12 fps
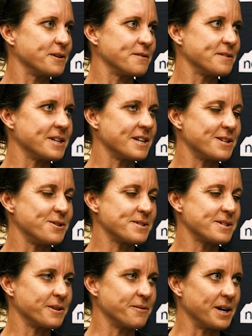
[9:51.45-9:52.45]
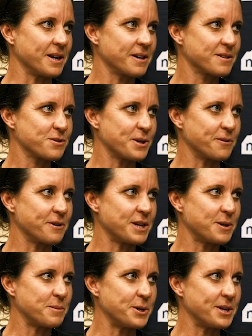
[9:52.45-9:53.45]
the New Zealand trail running
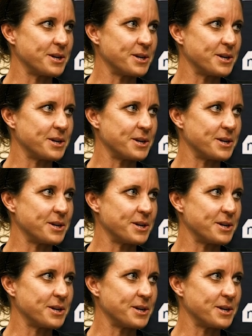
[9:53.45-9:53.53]
community.